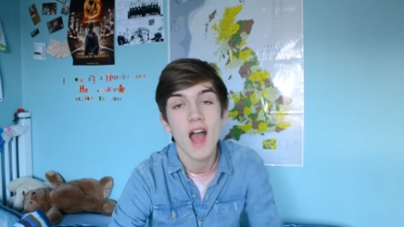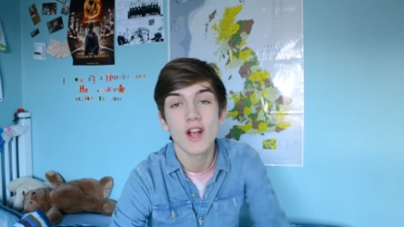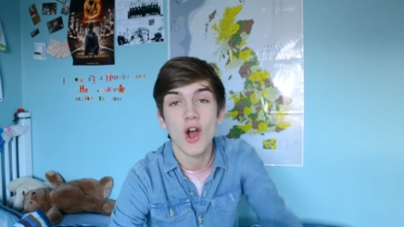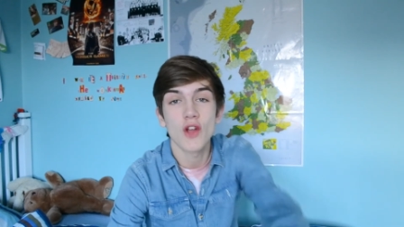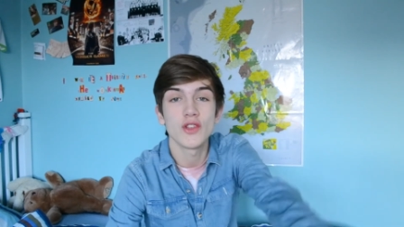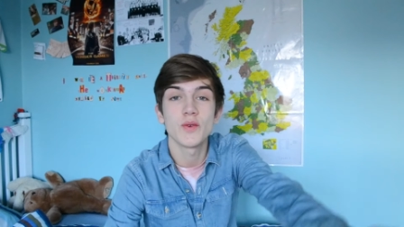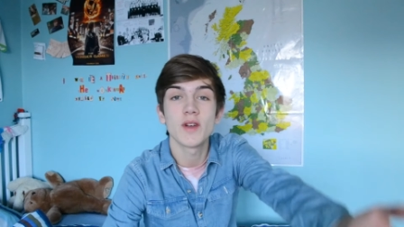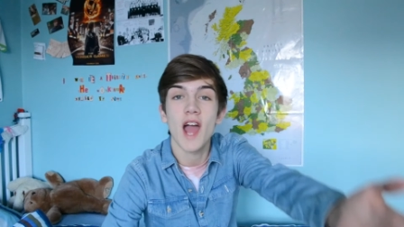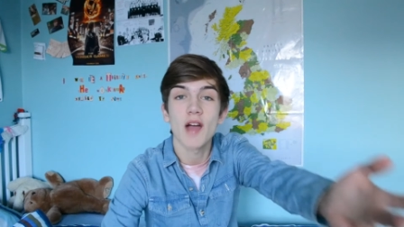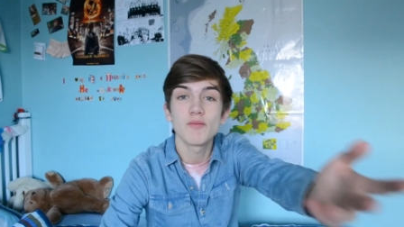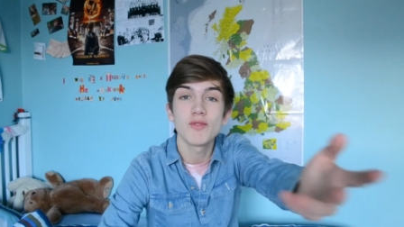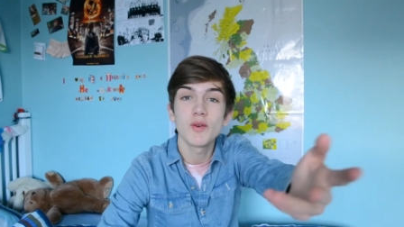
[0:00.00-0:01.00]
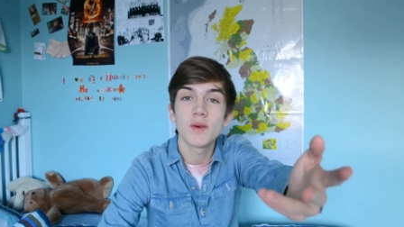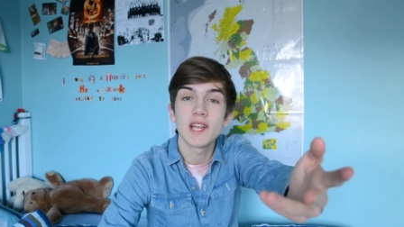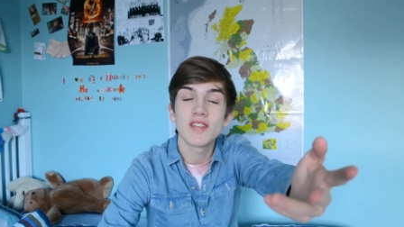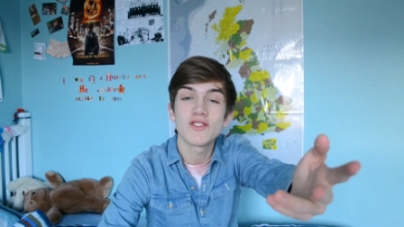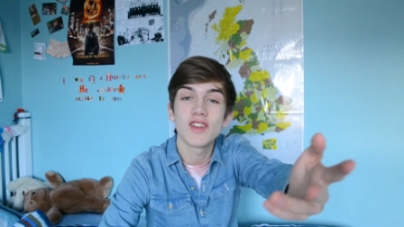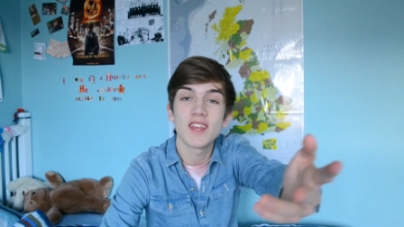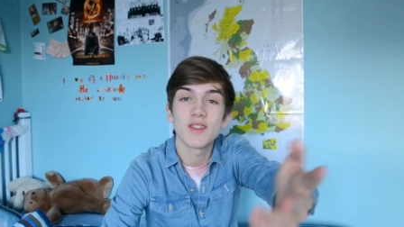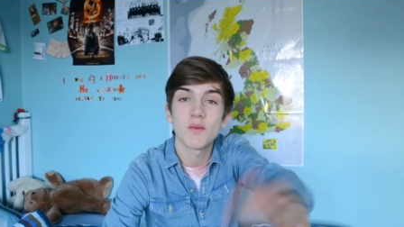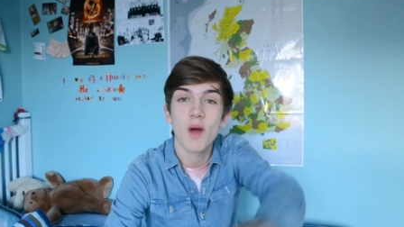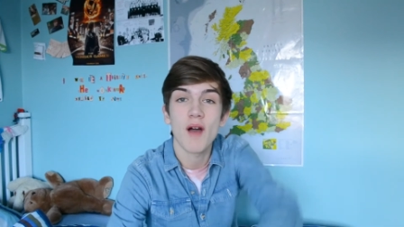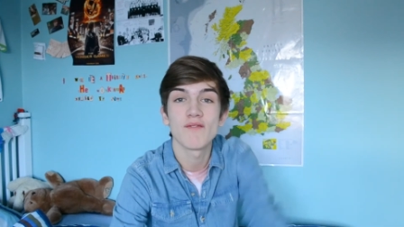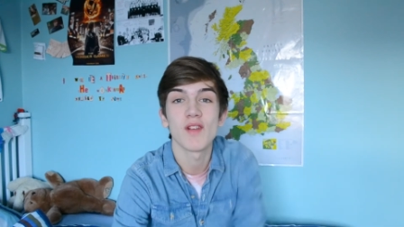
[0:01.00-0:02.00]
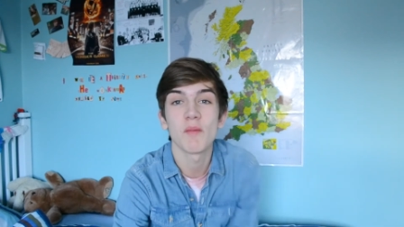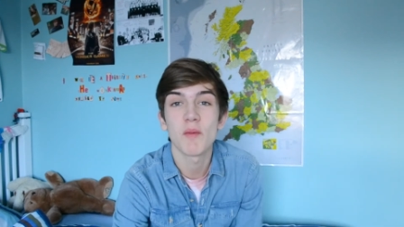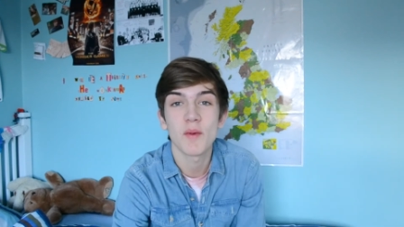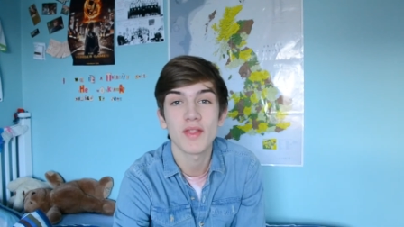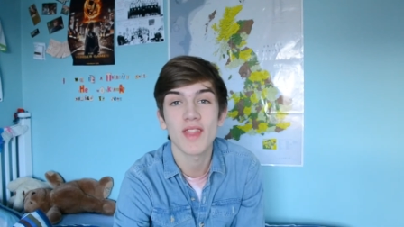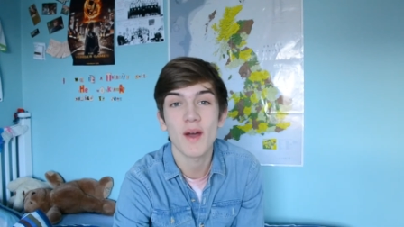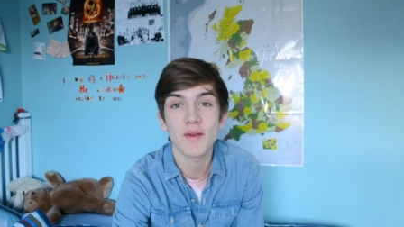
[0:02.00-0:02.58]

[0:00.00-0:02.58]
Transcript: Got a new camera, which is what I'm filming with now.